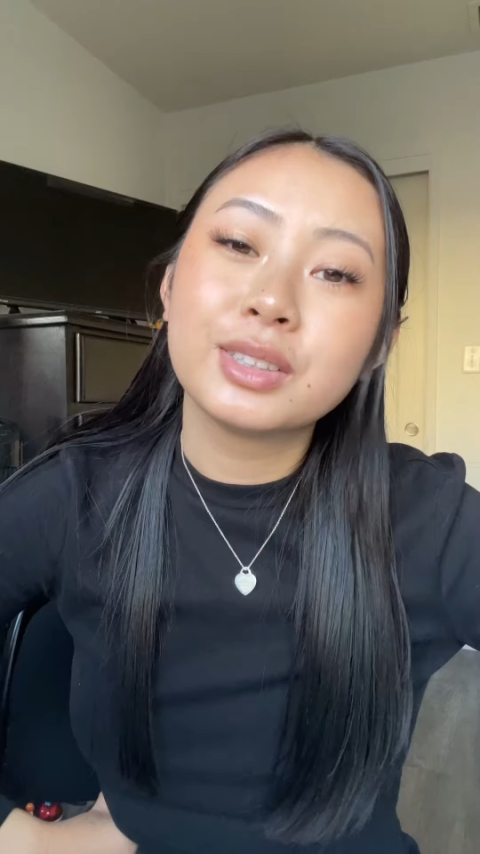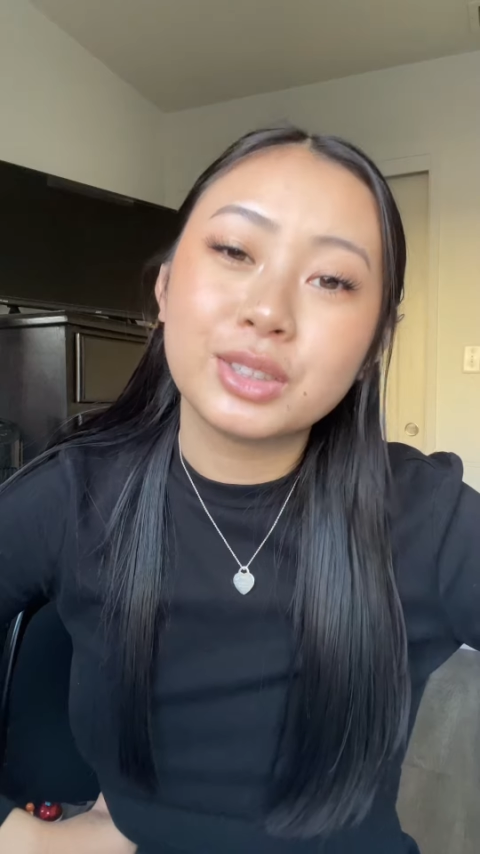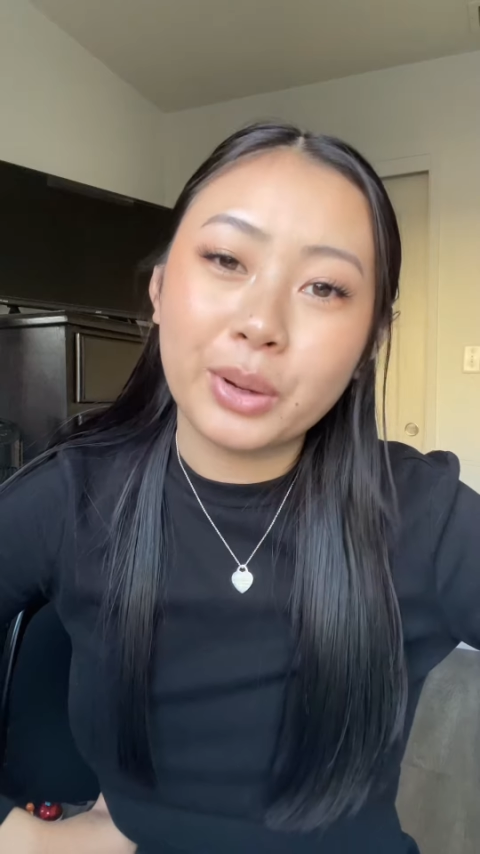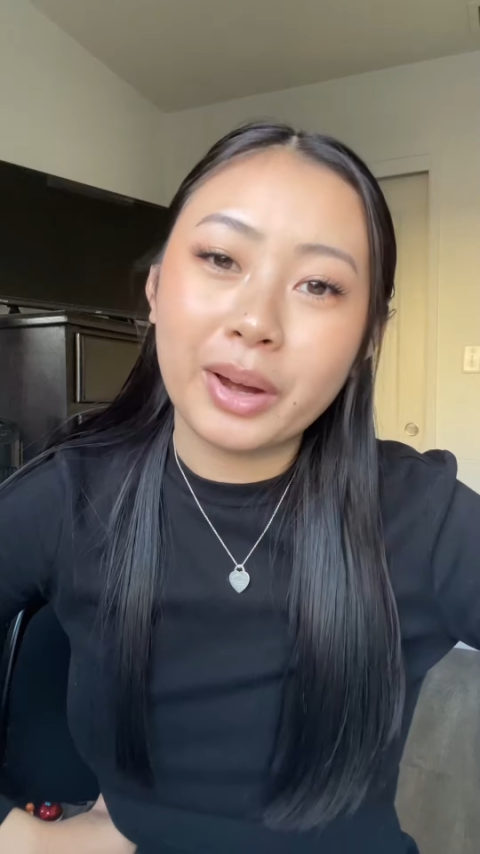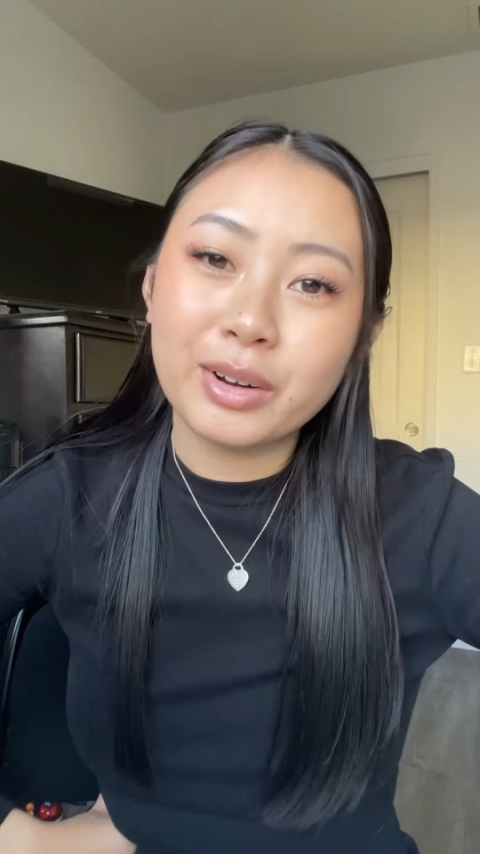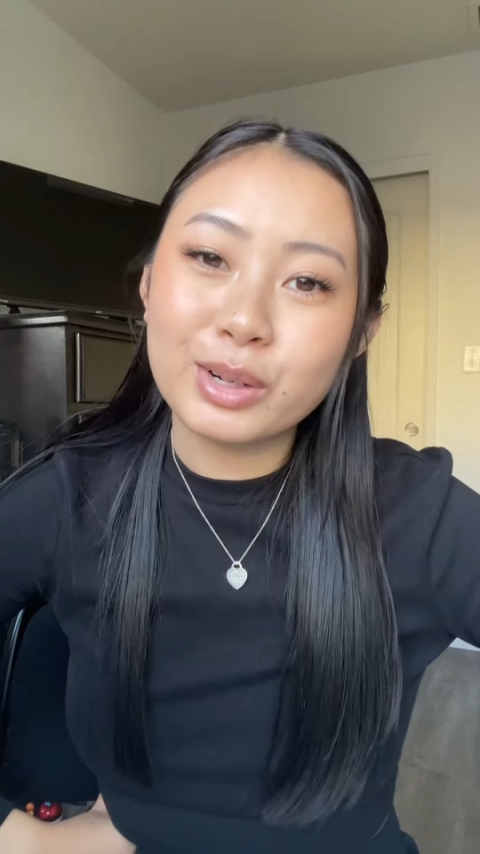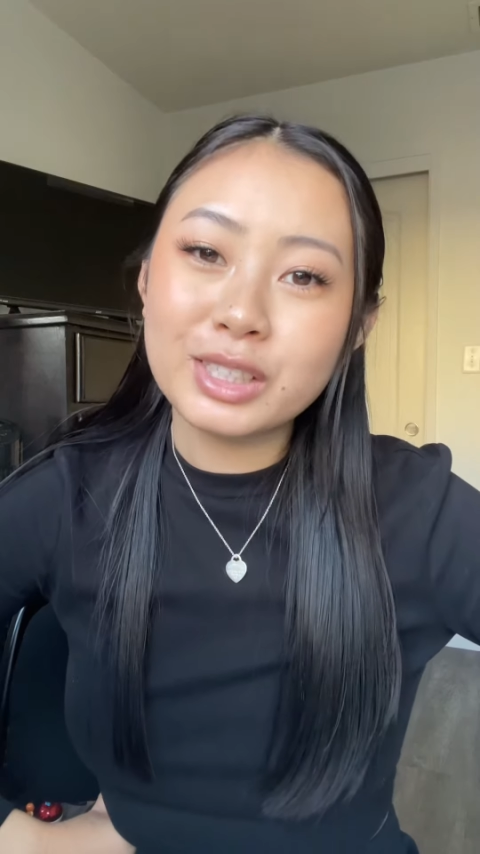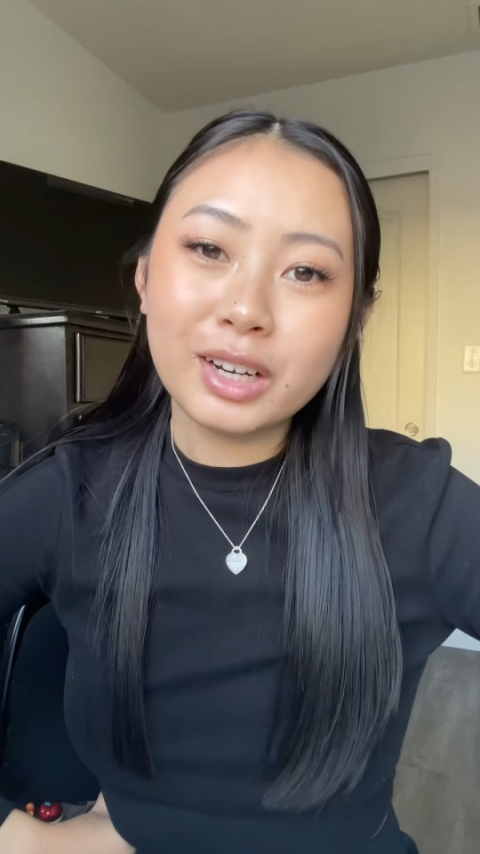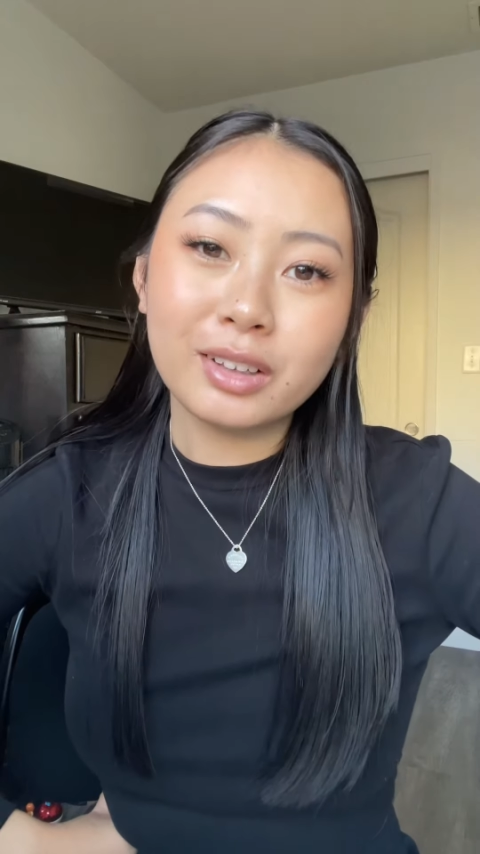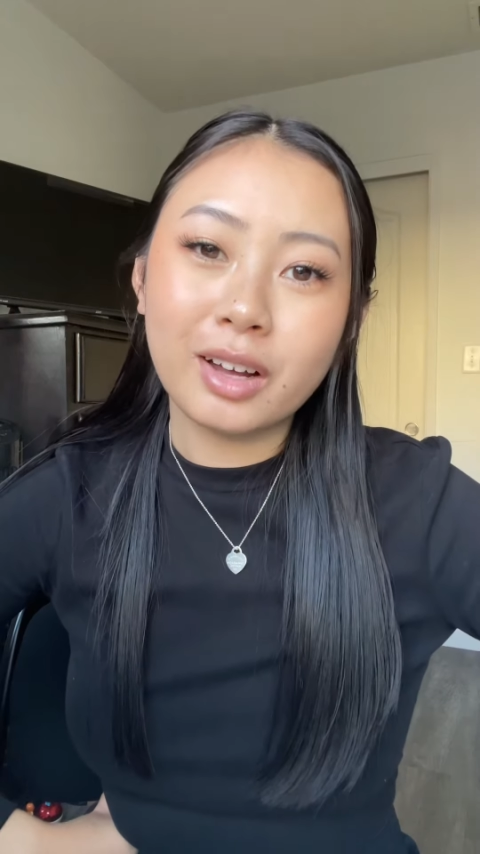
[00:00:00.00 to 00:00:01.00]
So I noticed
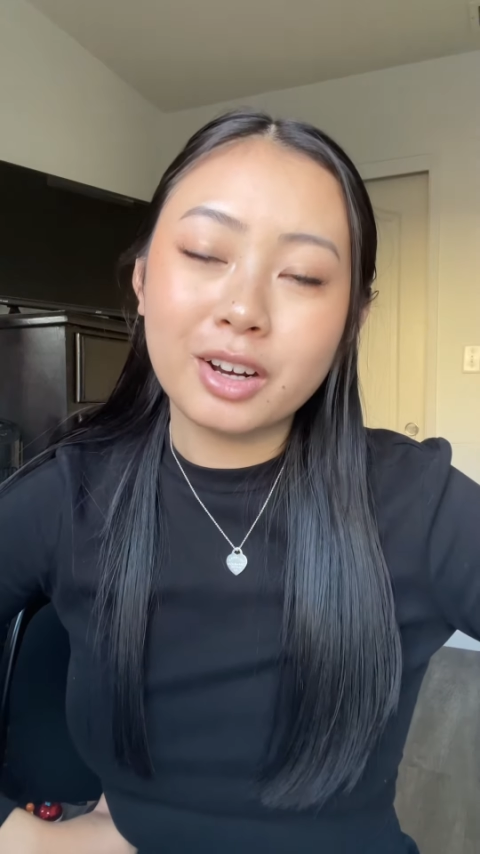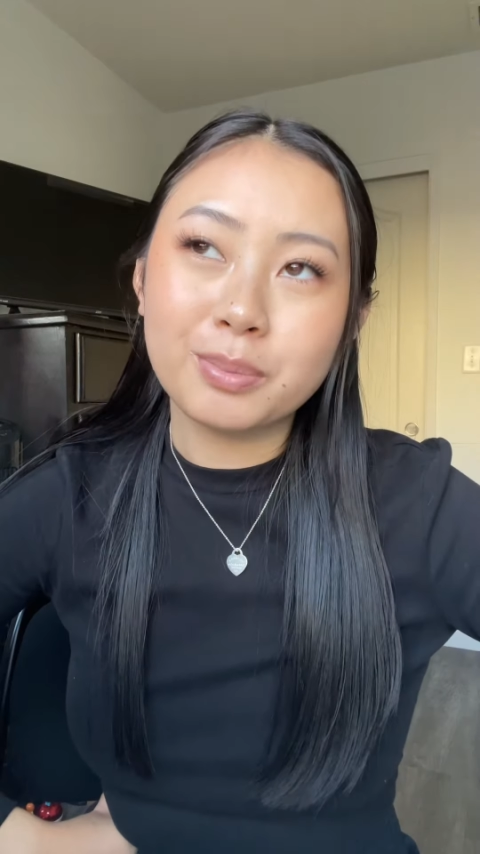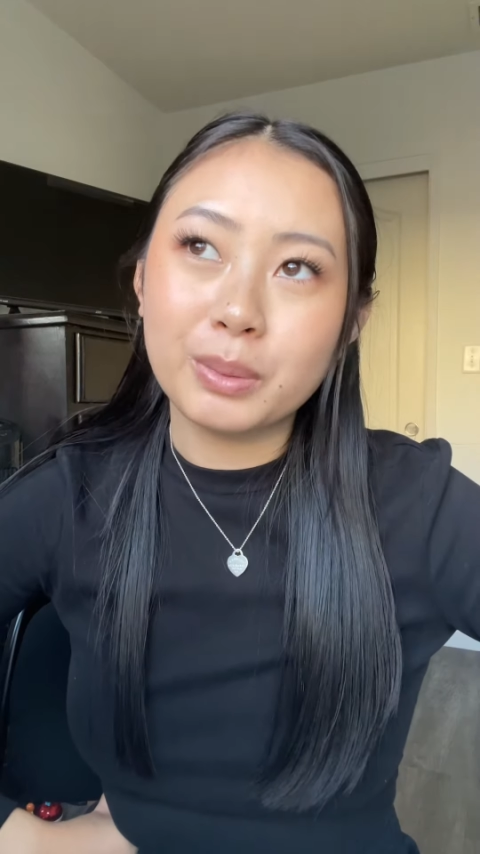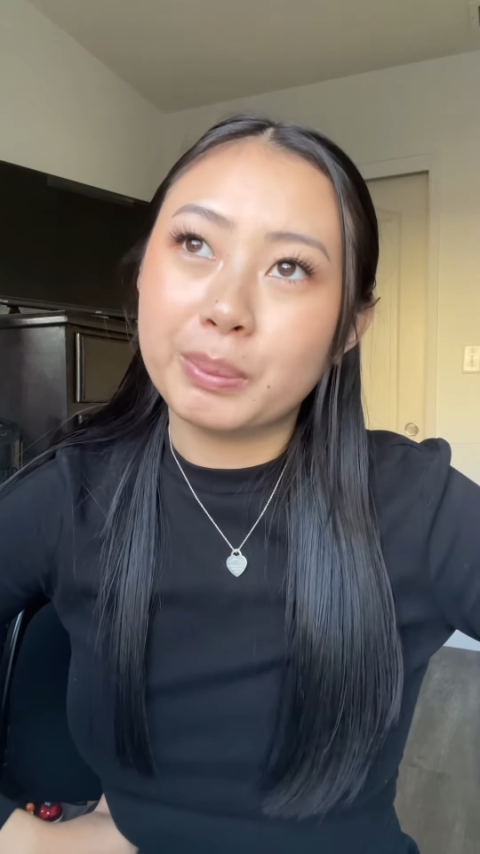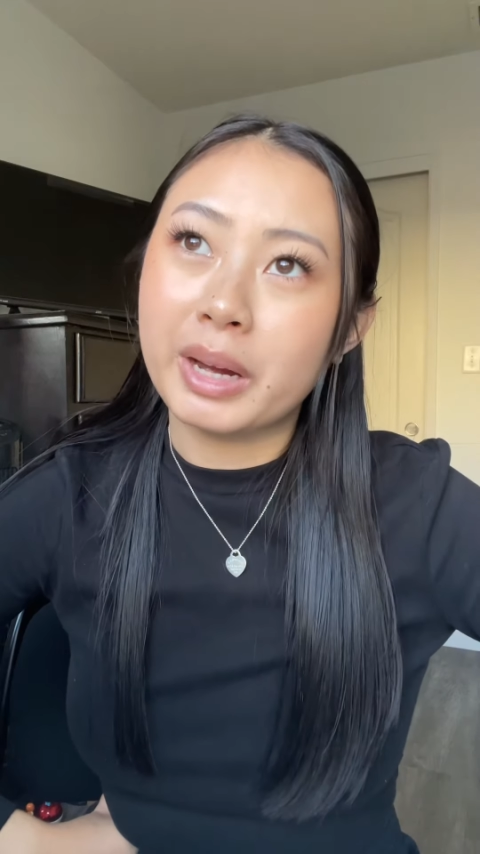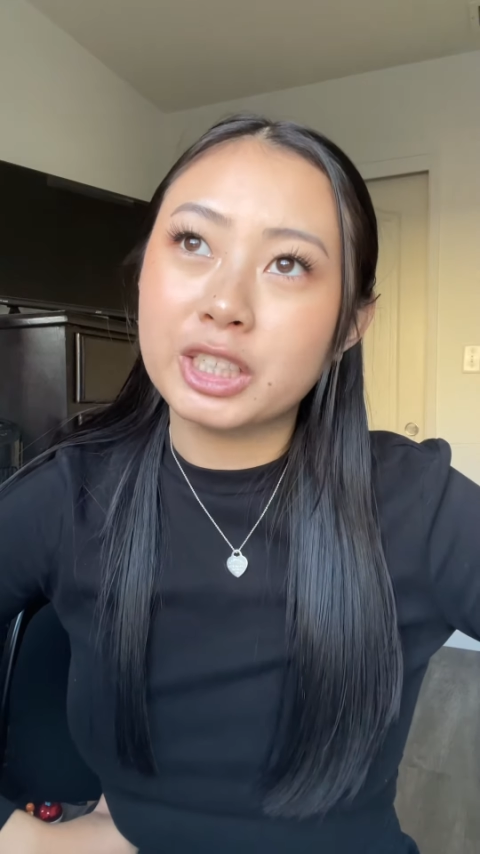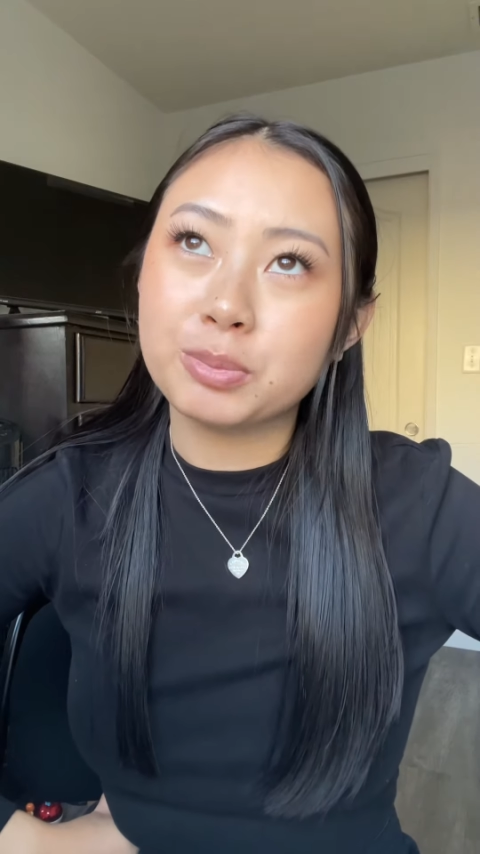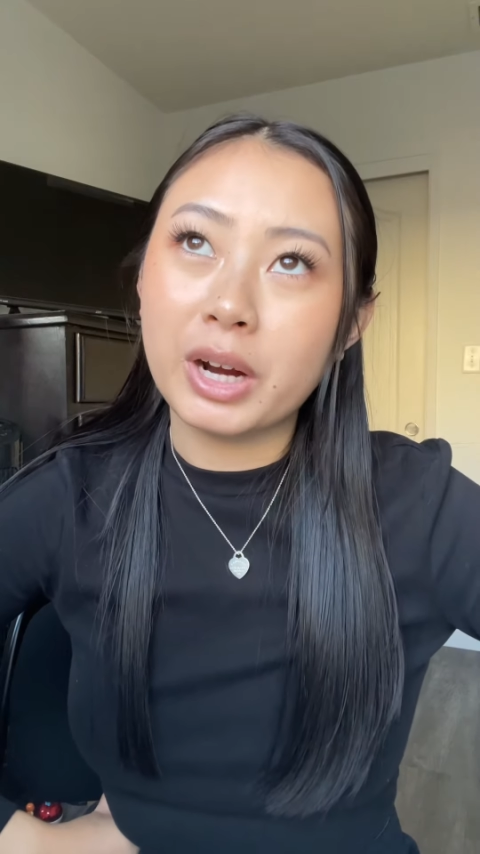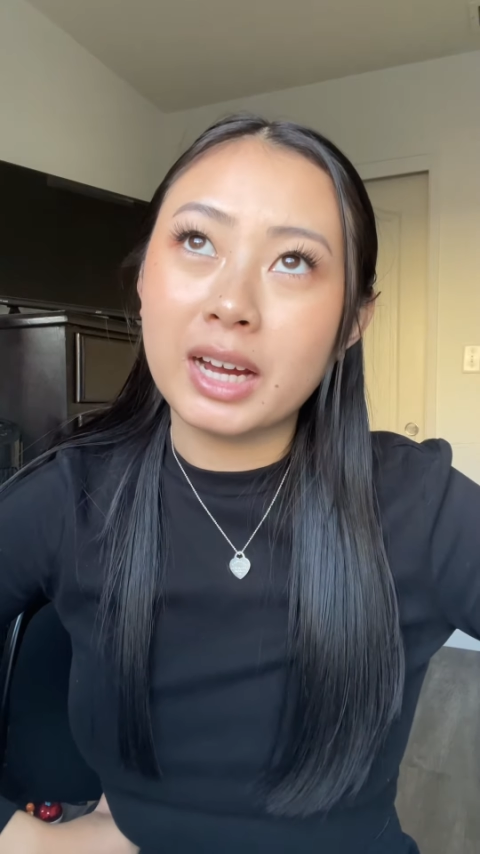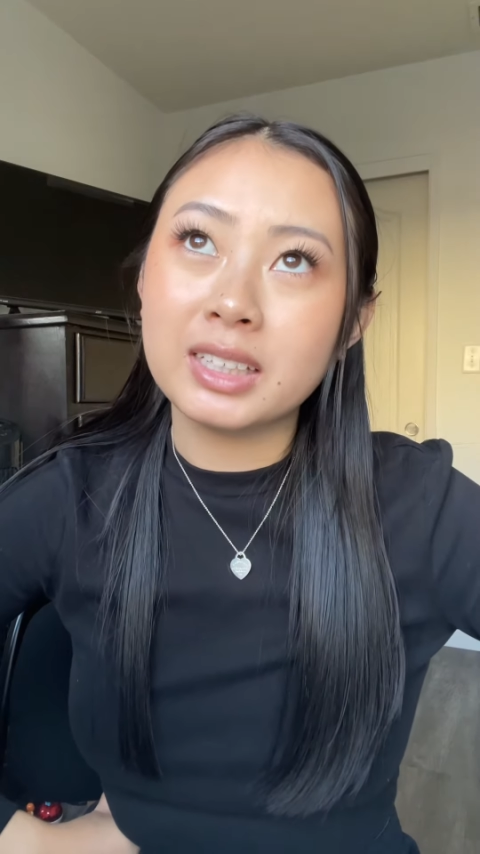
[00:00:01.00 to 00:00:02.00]
that a lot of pimple patch
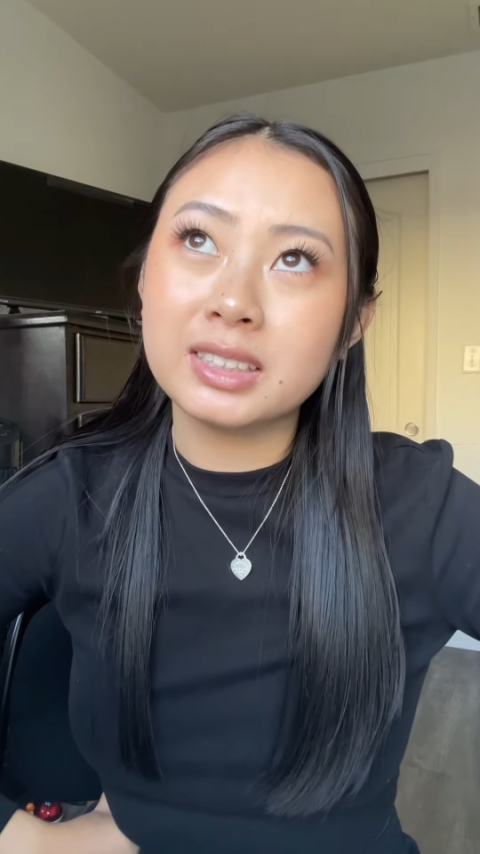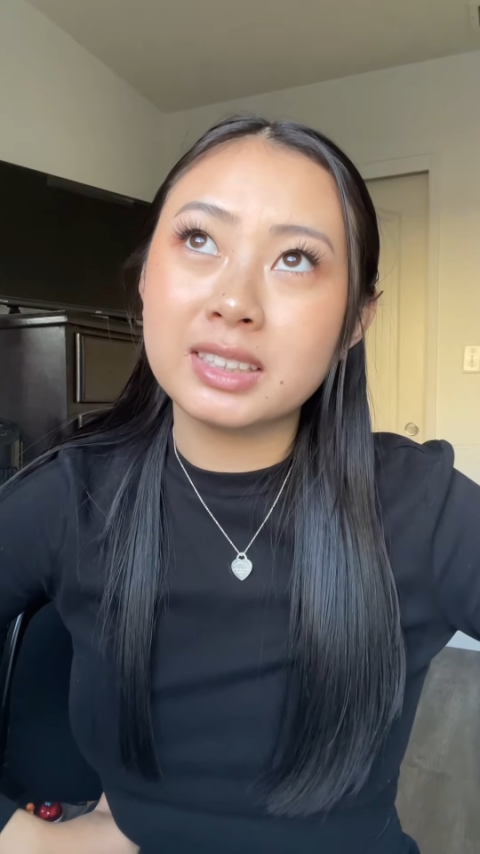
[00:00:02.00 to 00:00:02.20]
brands